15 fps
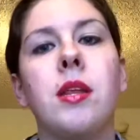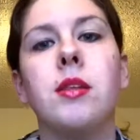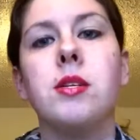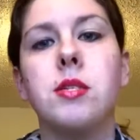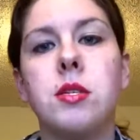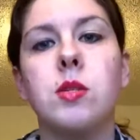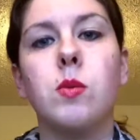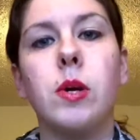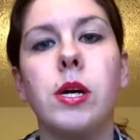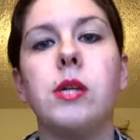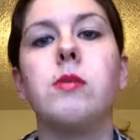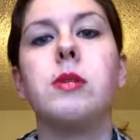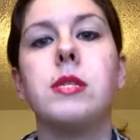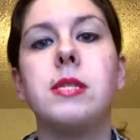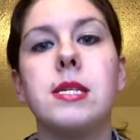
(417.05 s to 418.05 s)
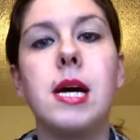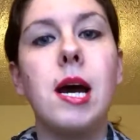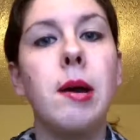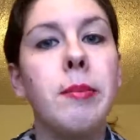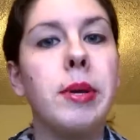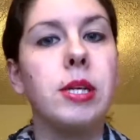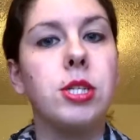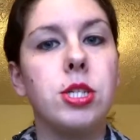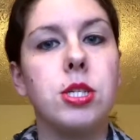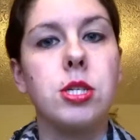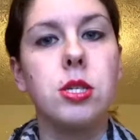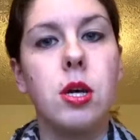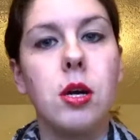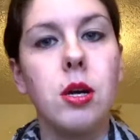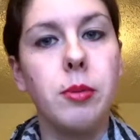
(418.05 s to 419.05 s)
this is where you would stop and just
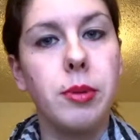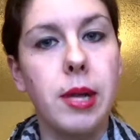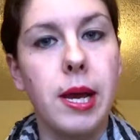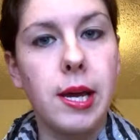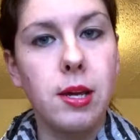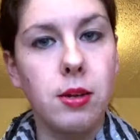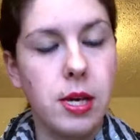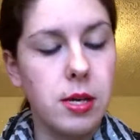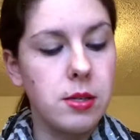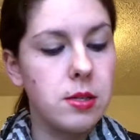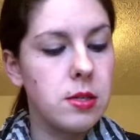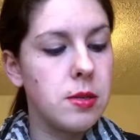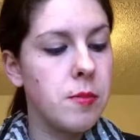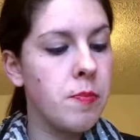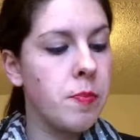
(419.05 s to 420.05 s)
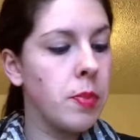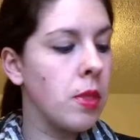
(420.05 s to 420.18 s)
start applying your nails.